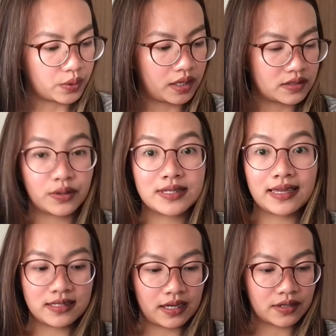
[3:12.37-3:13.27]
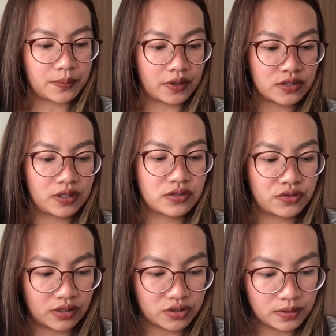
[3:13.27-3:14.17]
Okay, so it says here operation
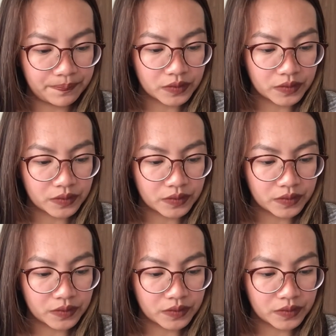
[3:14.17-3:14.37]
instruction.